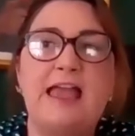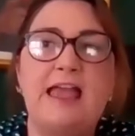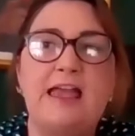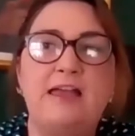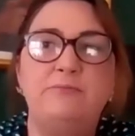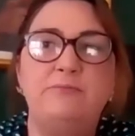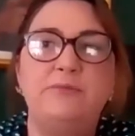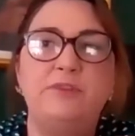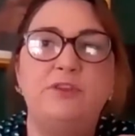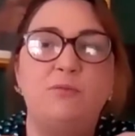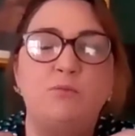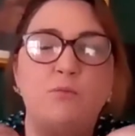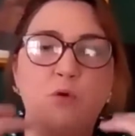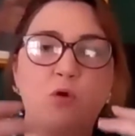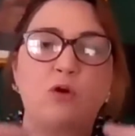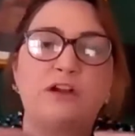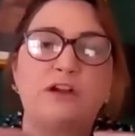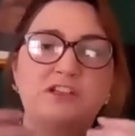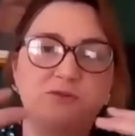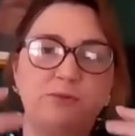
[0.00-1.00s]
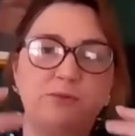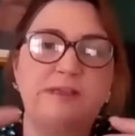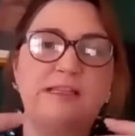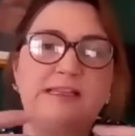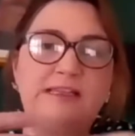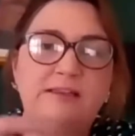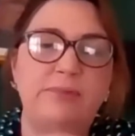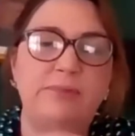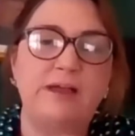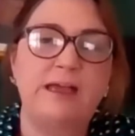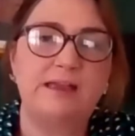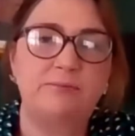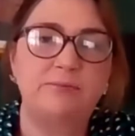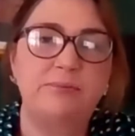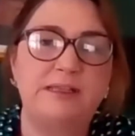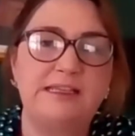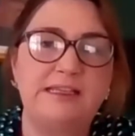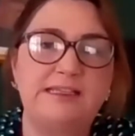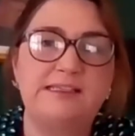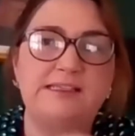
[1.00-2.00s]
the more it will impact
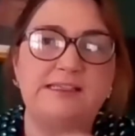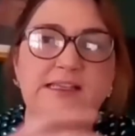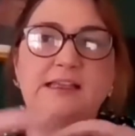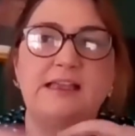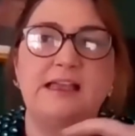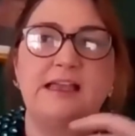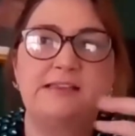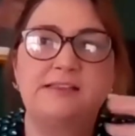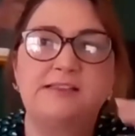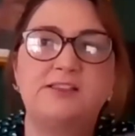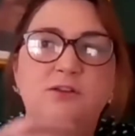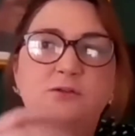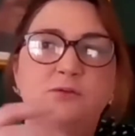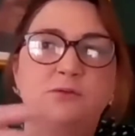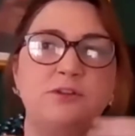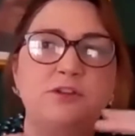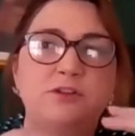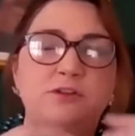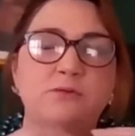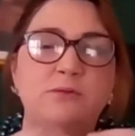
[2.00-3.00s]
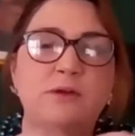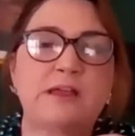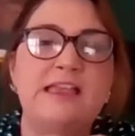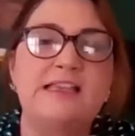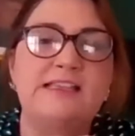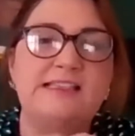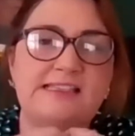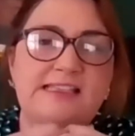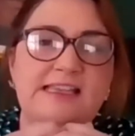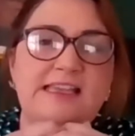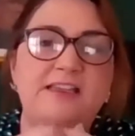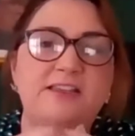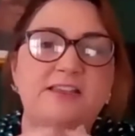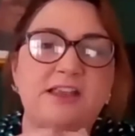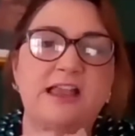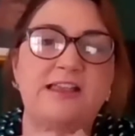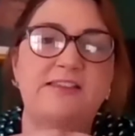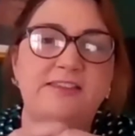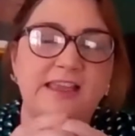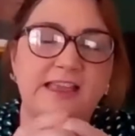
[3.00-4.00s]
policing. And so,
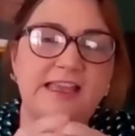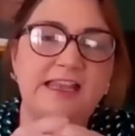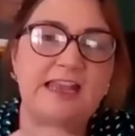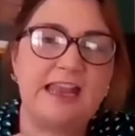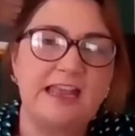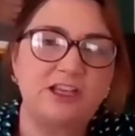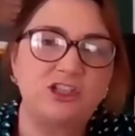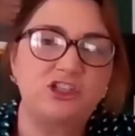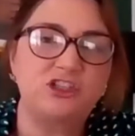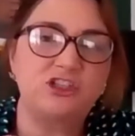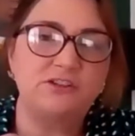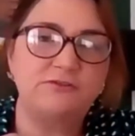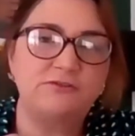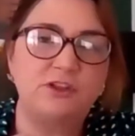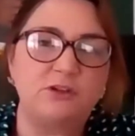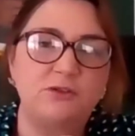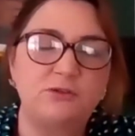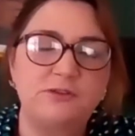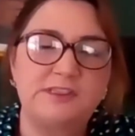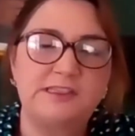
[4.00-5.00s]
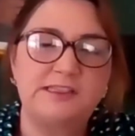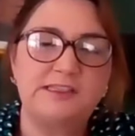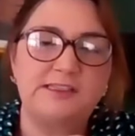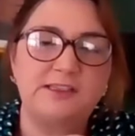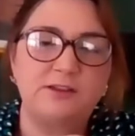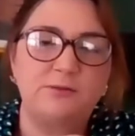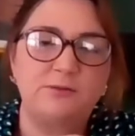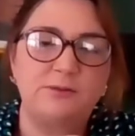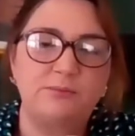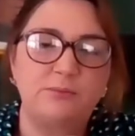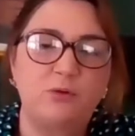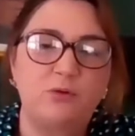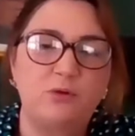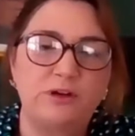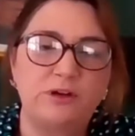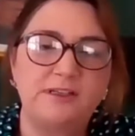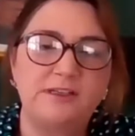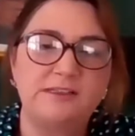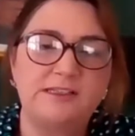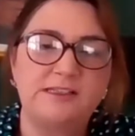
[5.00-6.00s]
seeing the connection of those is so
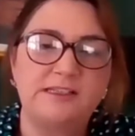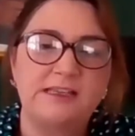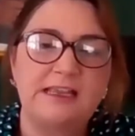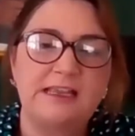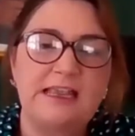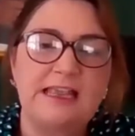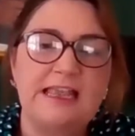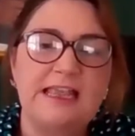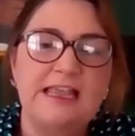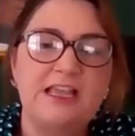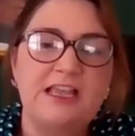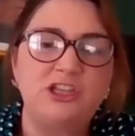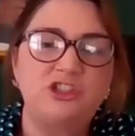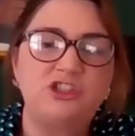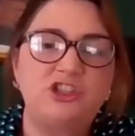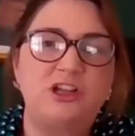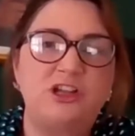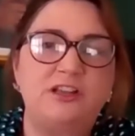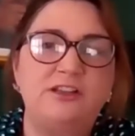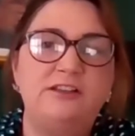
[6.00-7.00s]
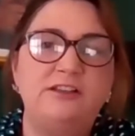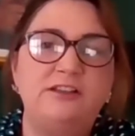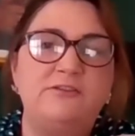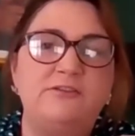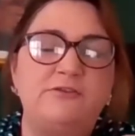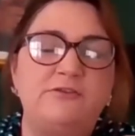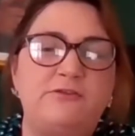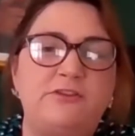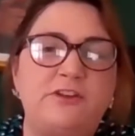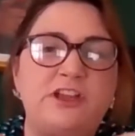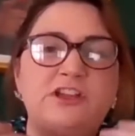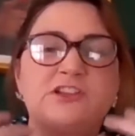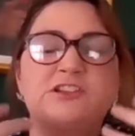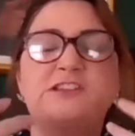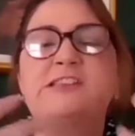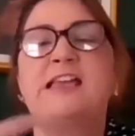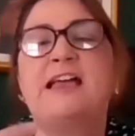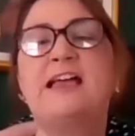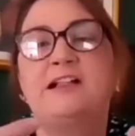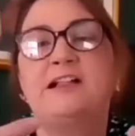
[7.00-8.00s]
important. John, for
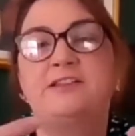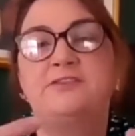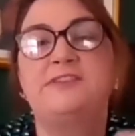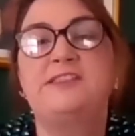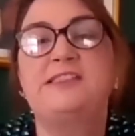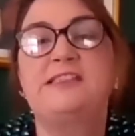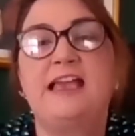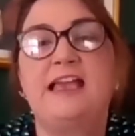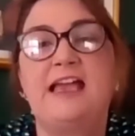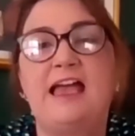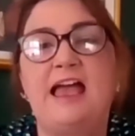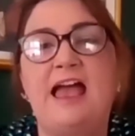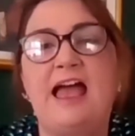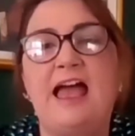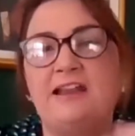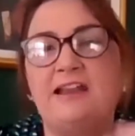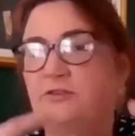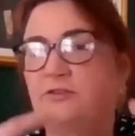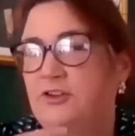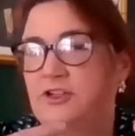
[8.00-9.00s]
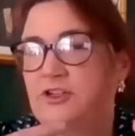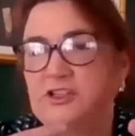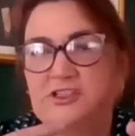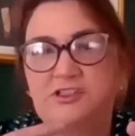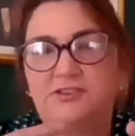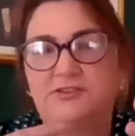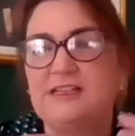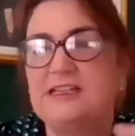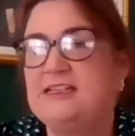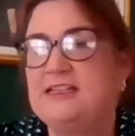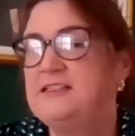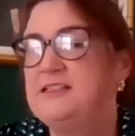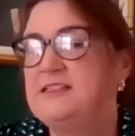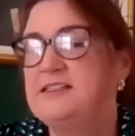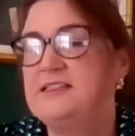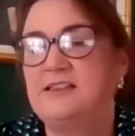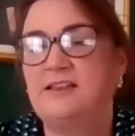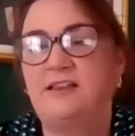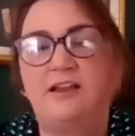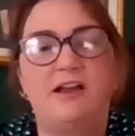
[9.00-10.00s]
yourselves,
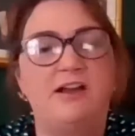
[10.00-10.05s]
anniversaries